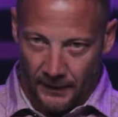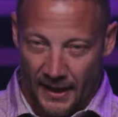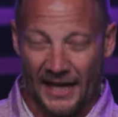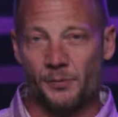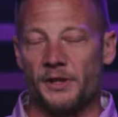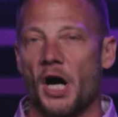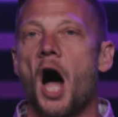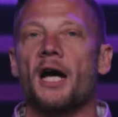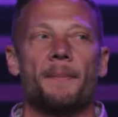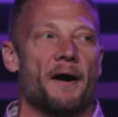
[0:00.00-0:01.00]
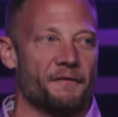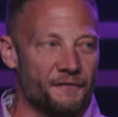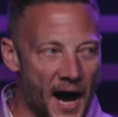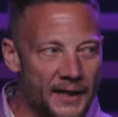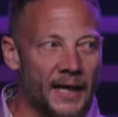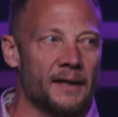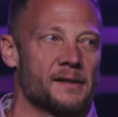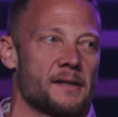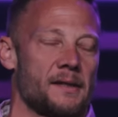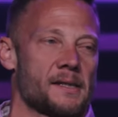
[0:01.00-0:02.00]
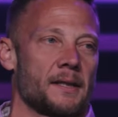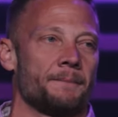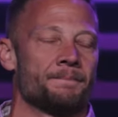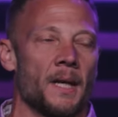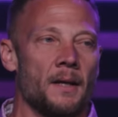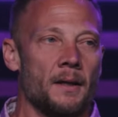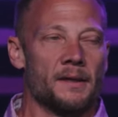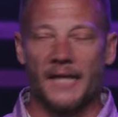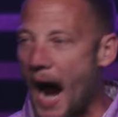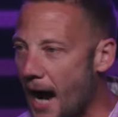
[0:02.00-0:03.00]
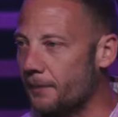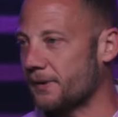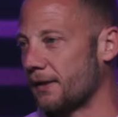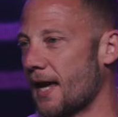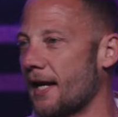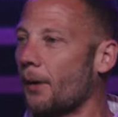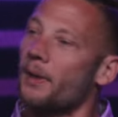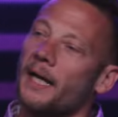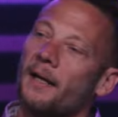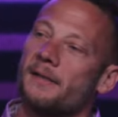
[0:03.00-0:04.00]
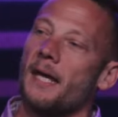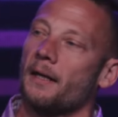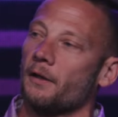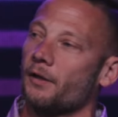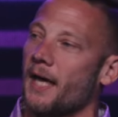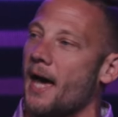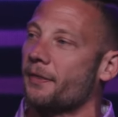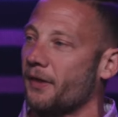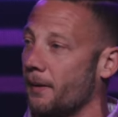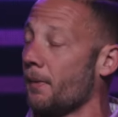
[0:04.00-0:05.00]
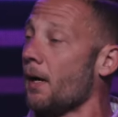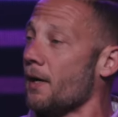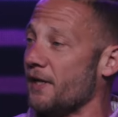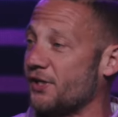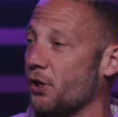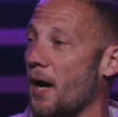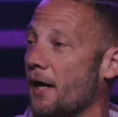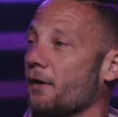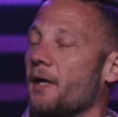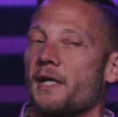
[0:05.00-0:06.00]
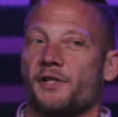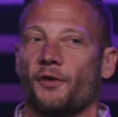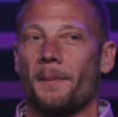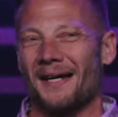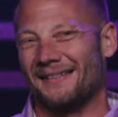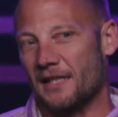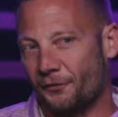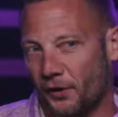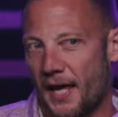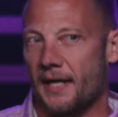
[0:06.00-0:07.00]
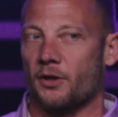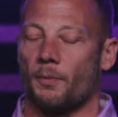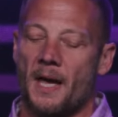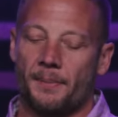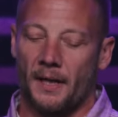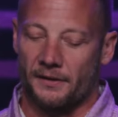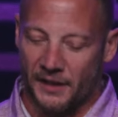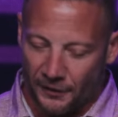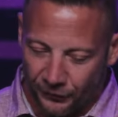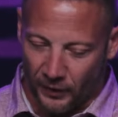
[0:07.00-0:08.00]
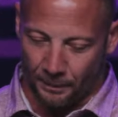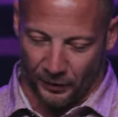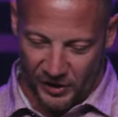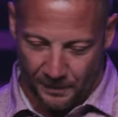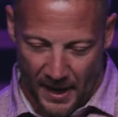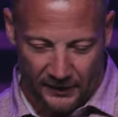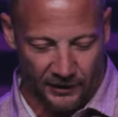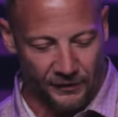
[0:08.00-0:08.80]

And as we talk about finances and time today, I want to kind of take a look at them, these two areas, from a different angle, maybe a different perspective.